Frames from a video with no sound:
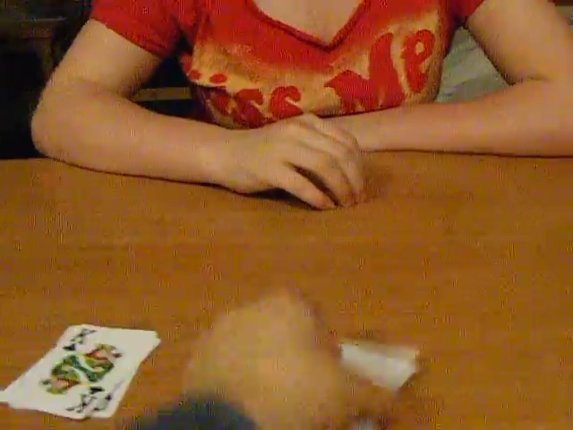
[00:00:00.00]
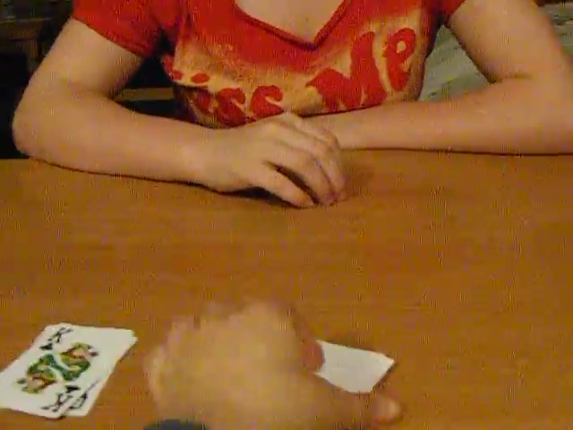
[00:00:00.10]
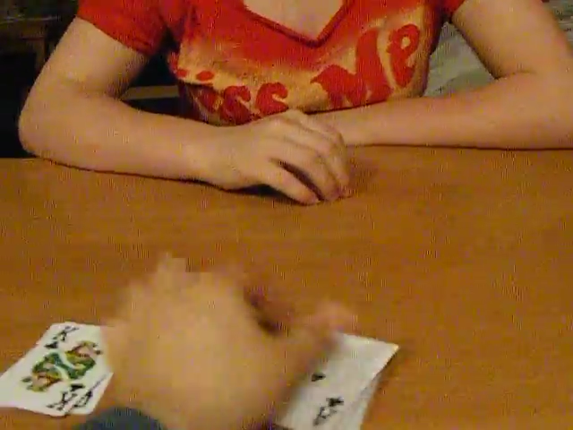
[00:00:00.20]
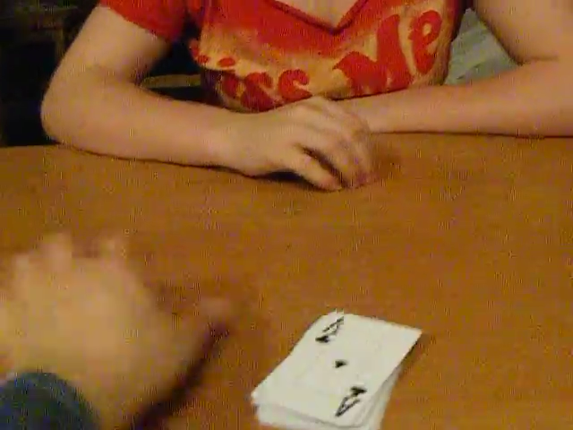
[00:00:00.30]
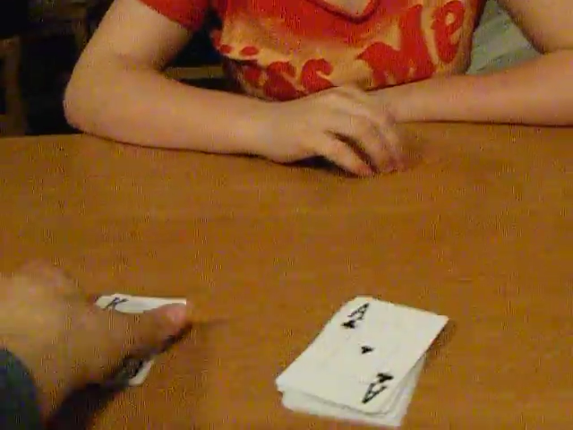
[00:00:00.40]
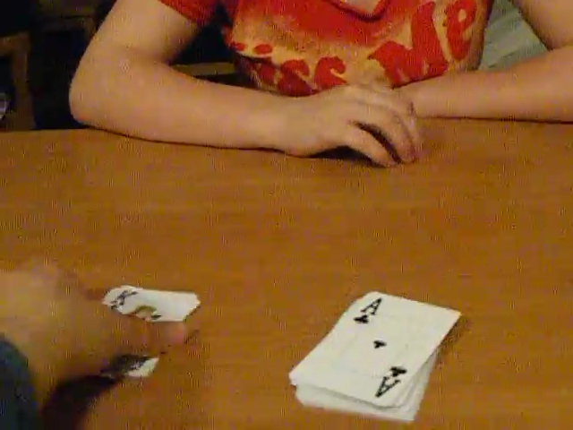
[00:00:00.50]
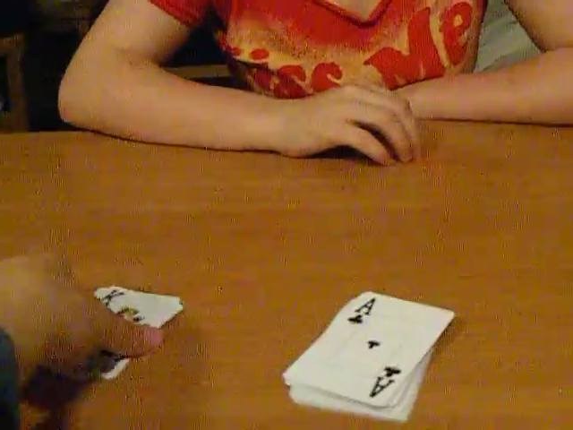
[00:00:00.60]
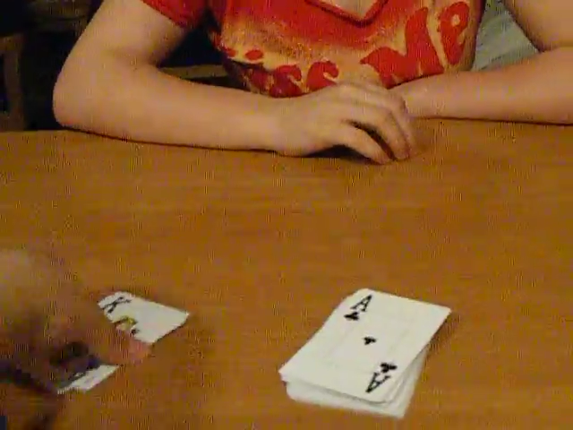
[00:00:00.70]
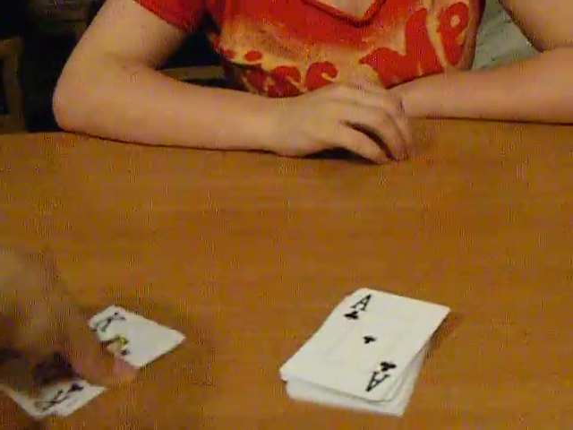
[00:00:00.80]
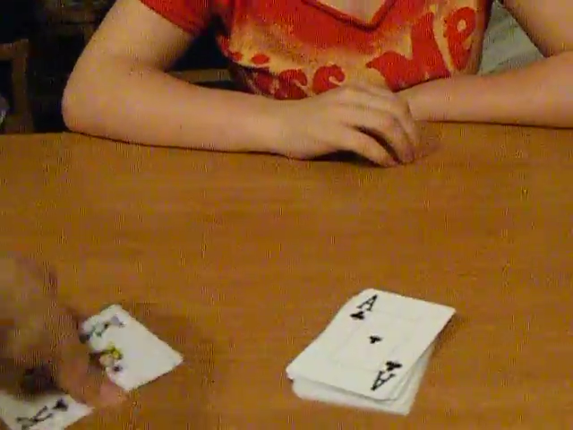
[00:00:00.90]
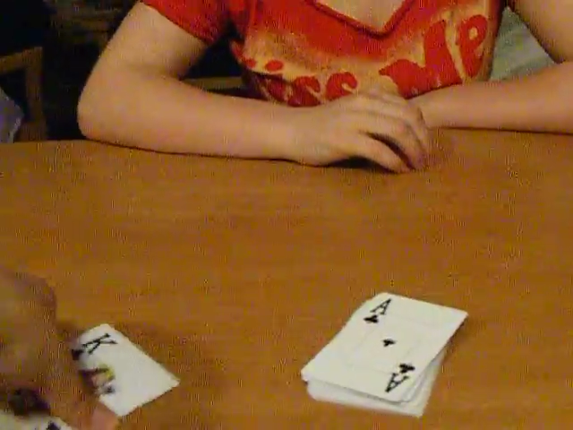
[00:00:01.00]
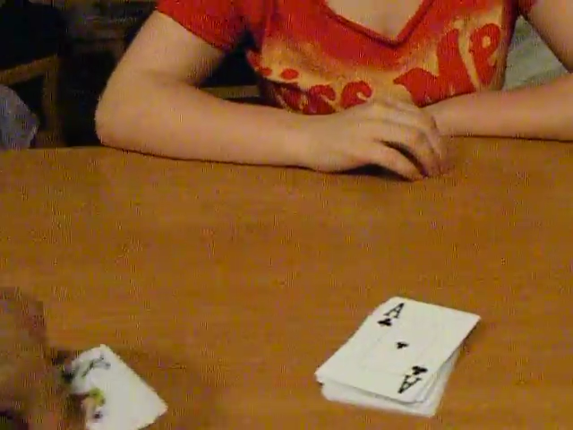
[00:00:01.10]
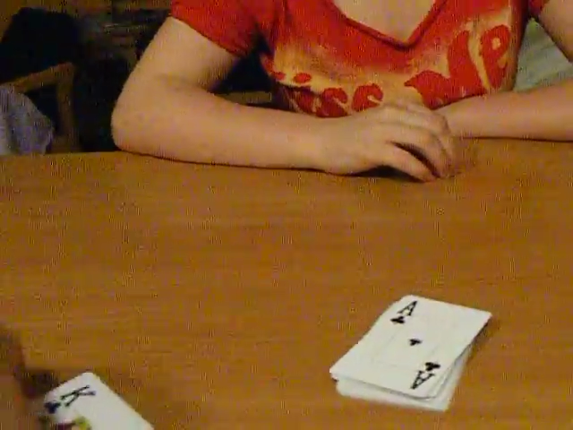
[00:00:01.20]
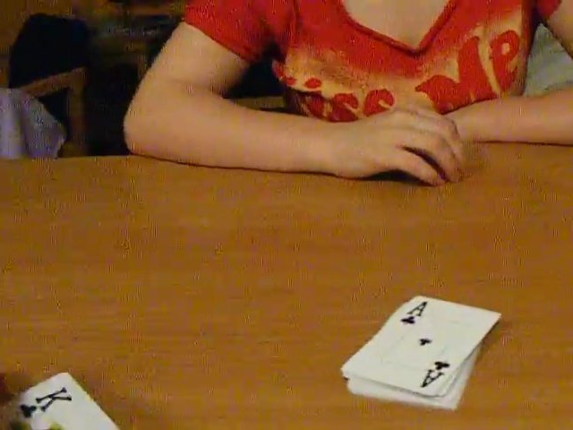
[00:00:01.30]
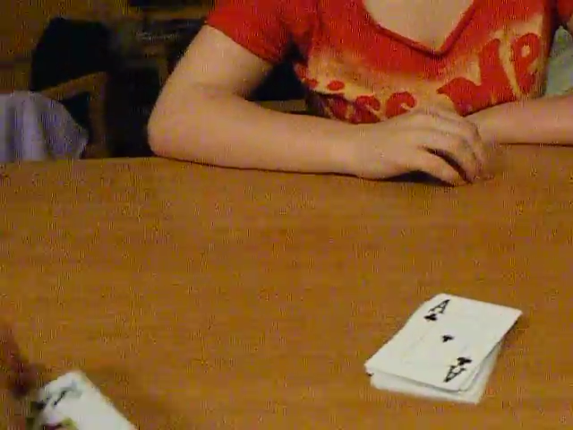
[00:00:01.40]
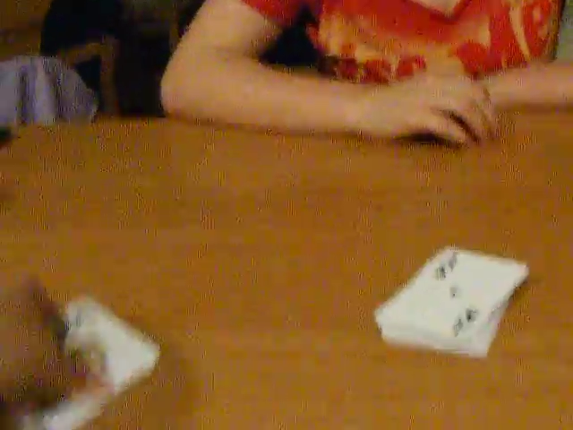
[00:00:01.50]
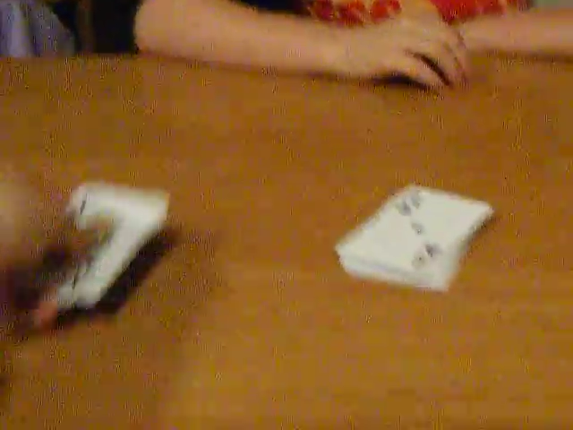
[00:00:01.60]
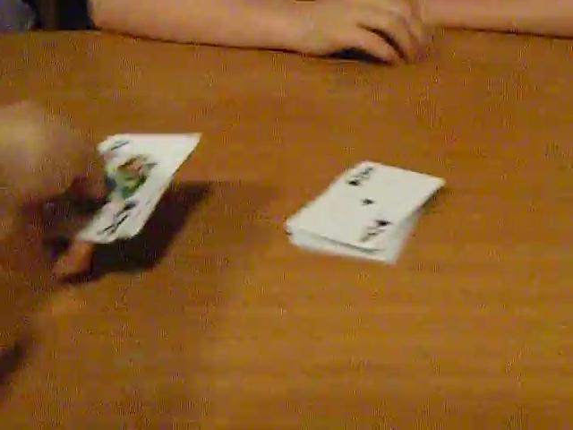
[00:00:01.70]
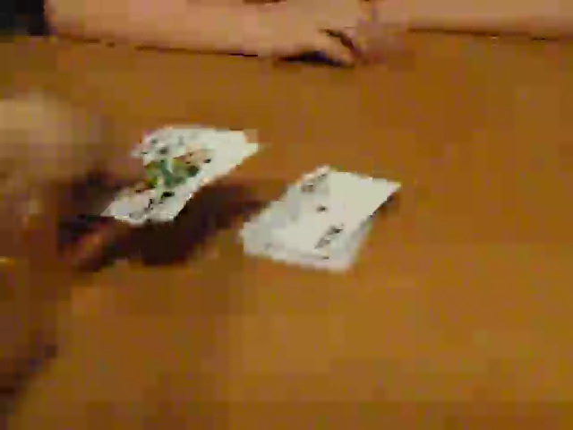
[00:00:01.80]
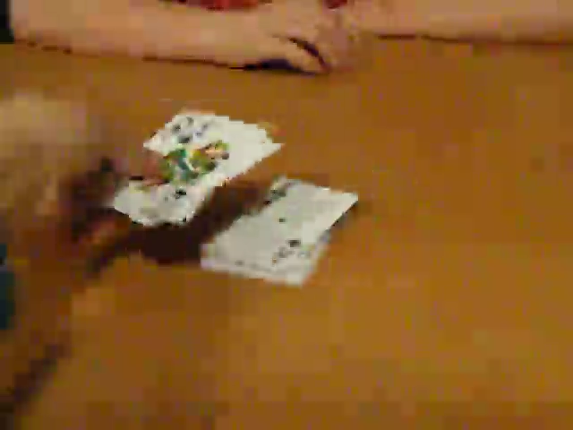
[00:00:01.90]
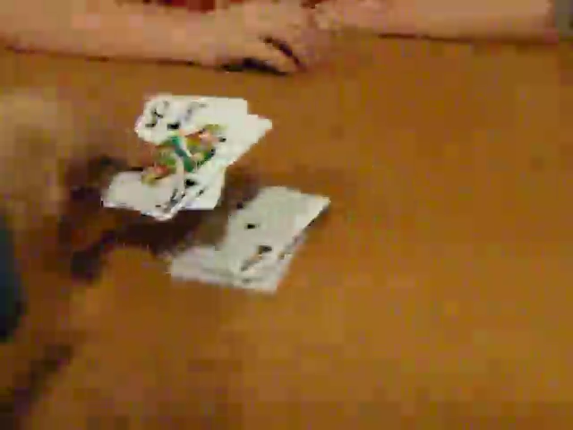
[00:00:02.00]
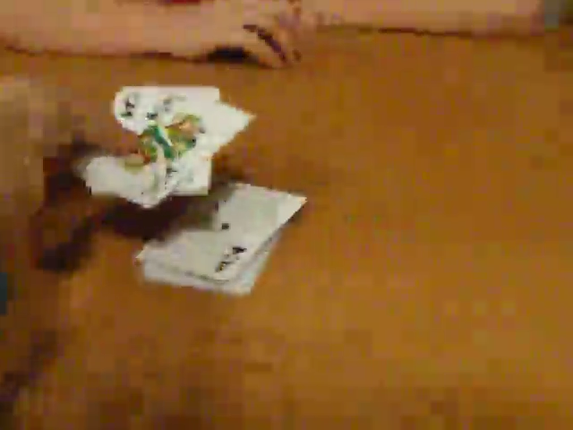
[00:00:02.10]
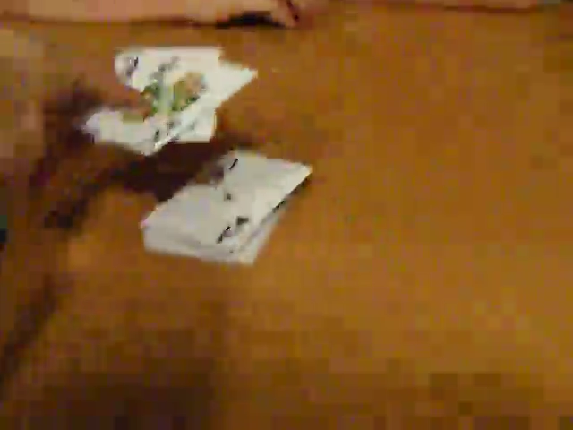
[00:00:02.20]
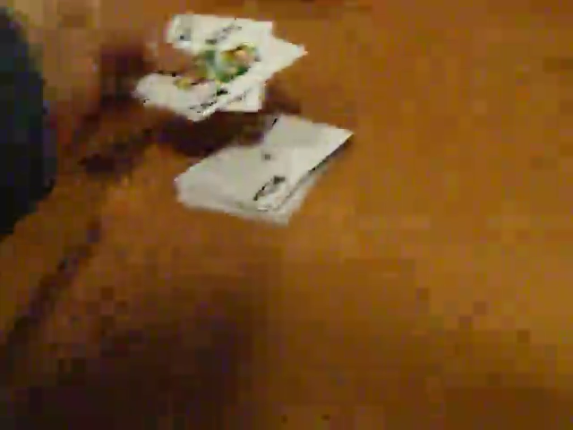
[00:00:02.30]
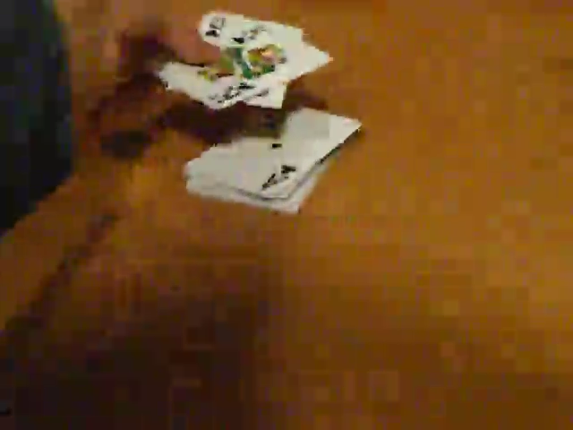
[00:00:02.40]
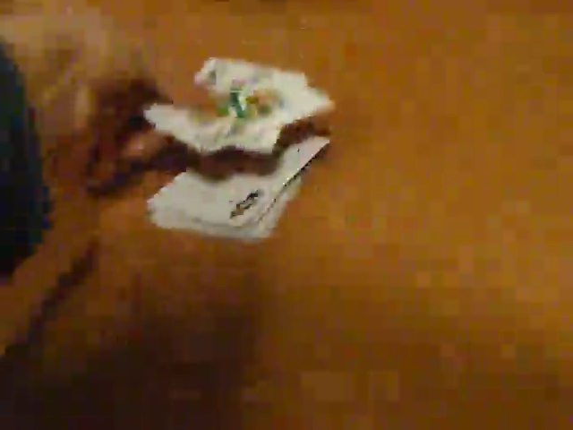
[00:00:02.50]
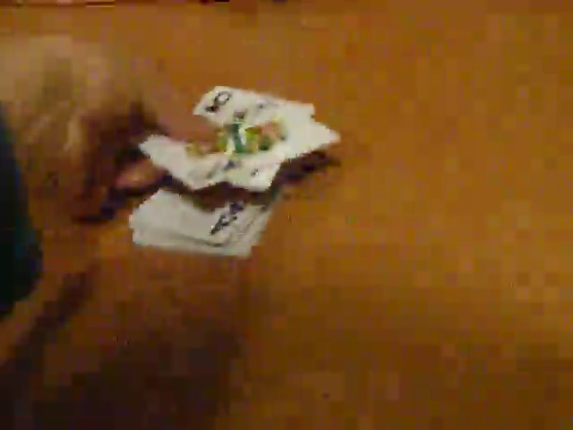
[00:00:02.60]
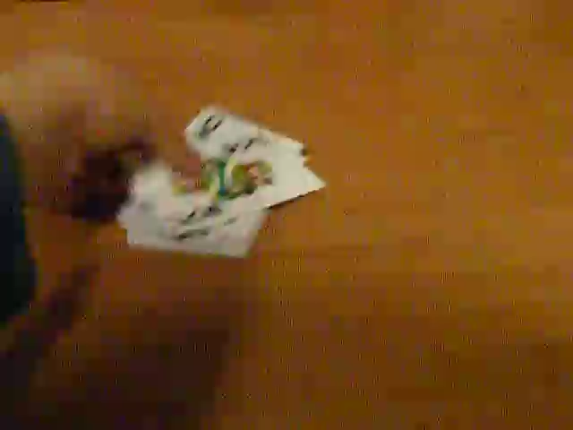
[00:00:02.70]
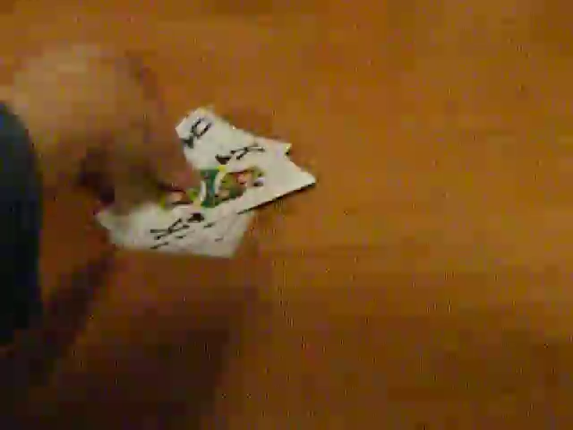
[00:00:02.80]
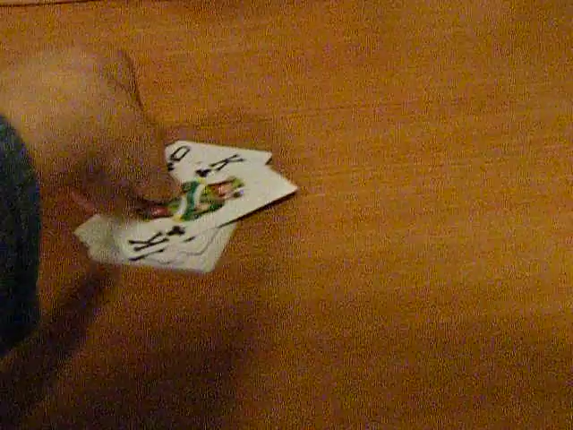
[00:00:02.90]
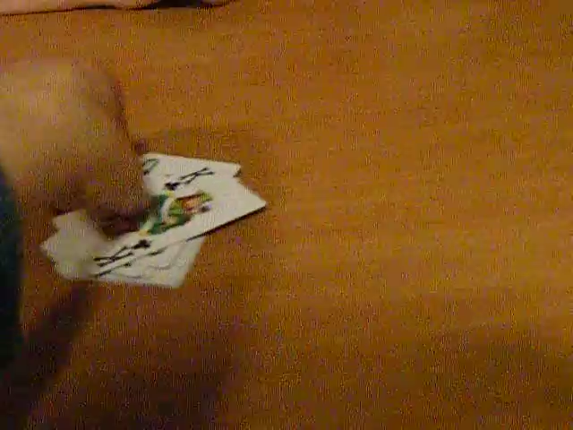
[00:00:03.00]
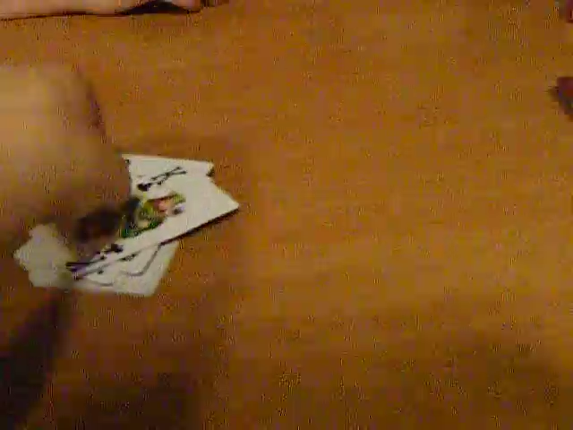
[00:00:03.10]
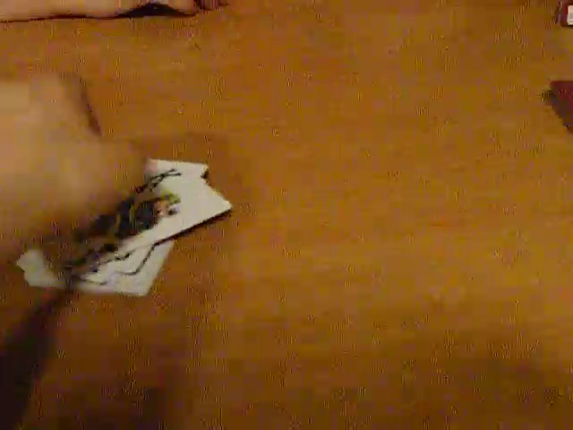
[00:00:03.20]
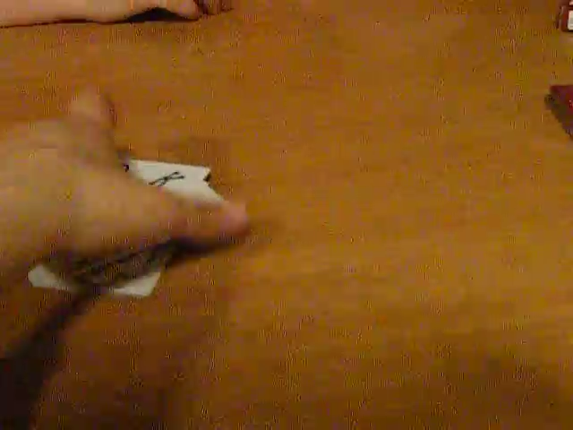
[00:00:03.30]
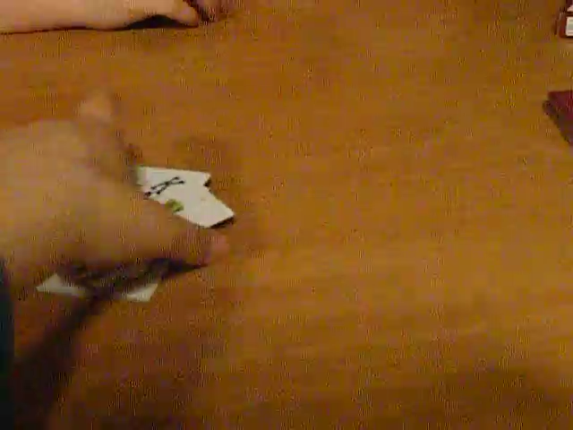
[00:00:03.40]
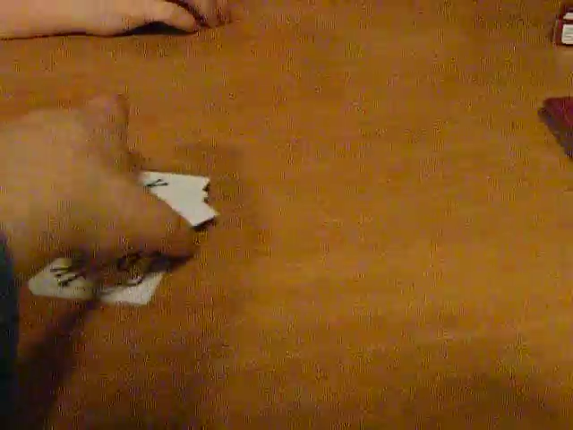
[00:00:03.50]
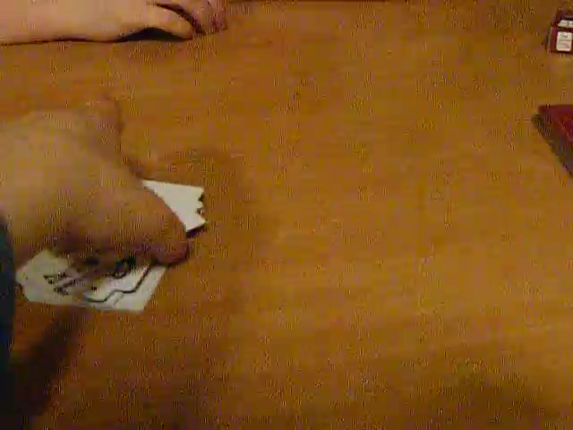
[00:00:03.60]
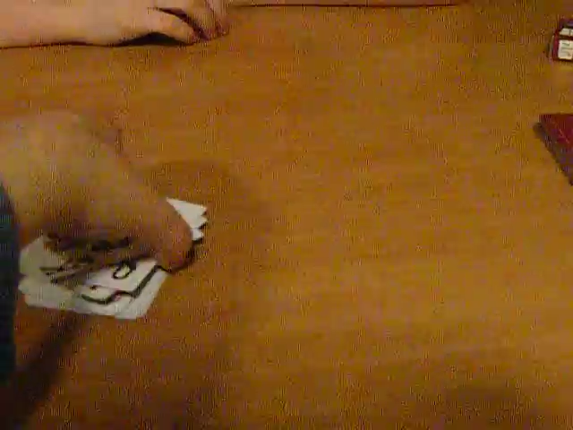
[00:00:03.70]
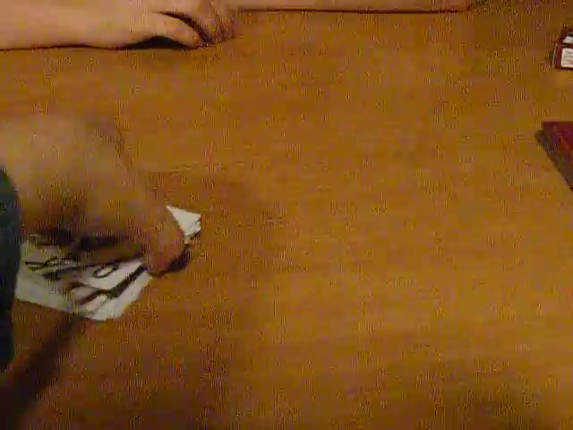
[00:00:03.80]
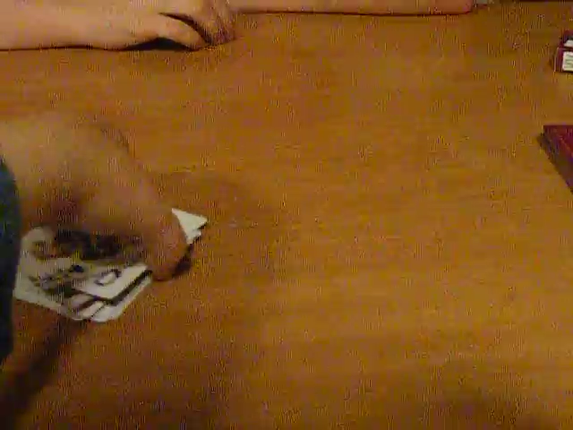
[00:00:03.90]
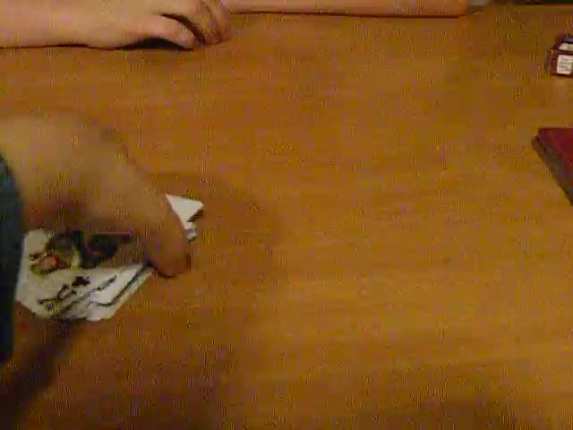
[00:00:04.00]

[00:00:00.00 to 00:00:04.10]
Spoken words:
Nobody's mouth can be seen.